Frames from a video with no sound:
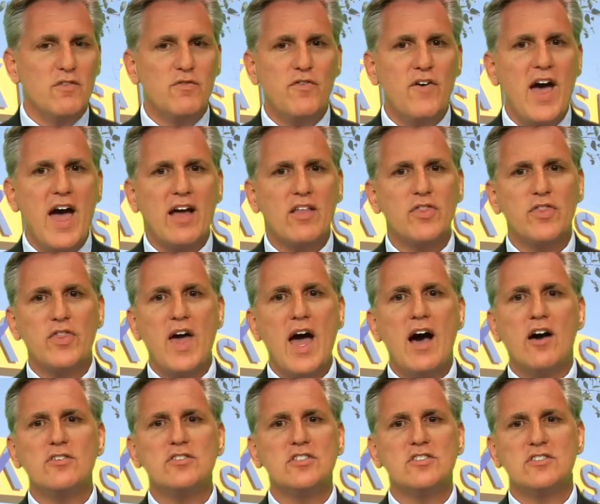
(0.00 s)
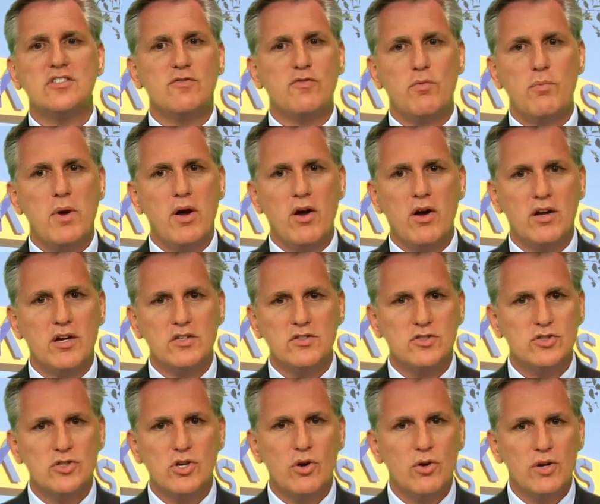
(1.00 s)
In fact, thousands of
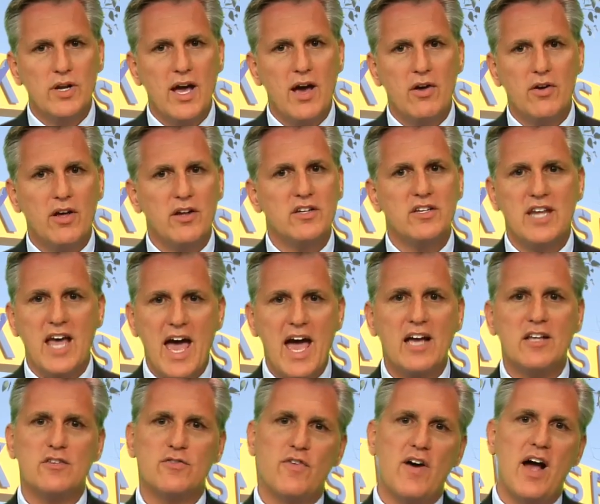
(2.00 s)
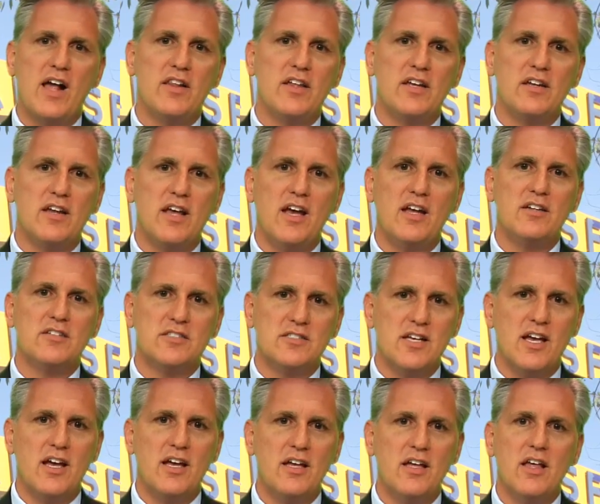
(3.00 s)
Americans turned out on tax filing day to
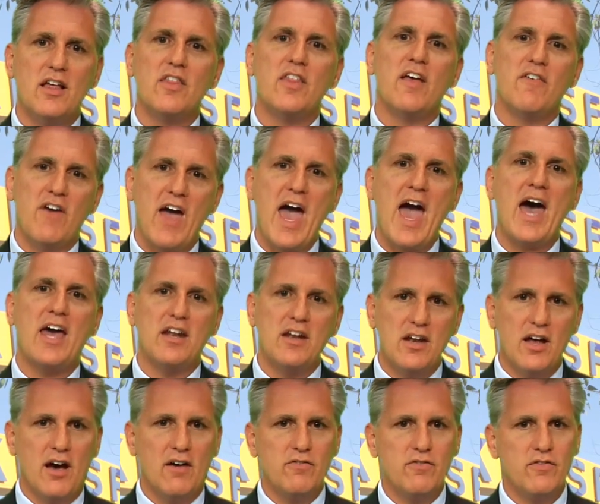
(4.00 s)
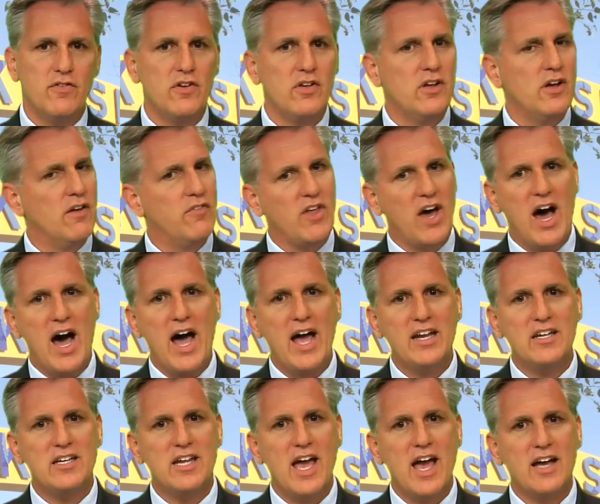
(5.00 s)
say they've had enough of the
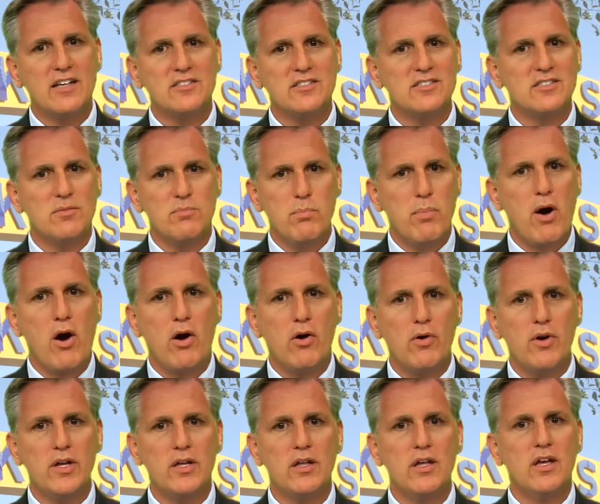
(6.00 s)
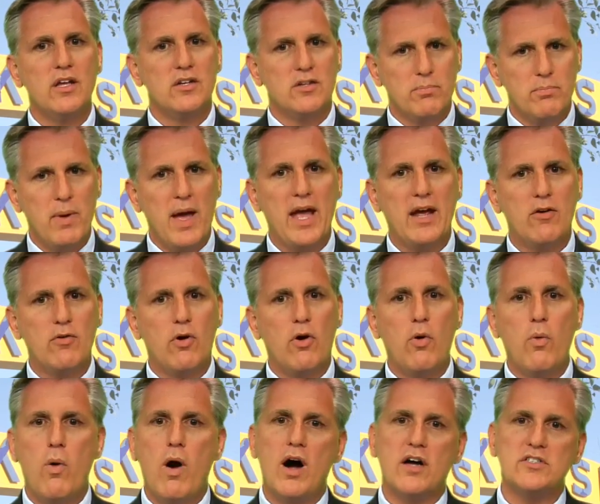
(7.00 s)
high taxes and borrowing to
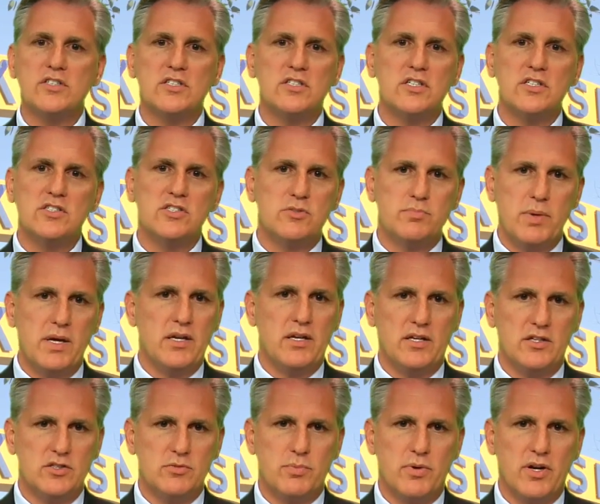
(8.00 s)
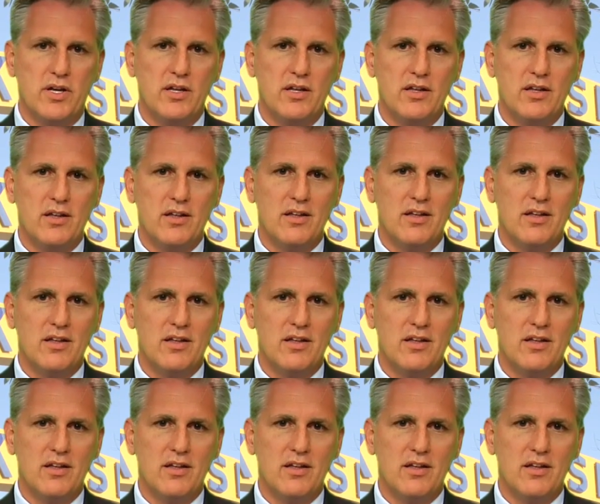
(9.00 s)
bankroll Washington's spending spree.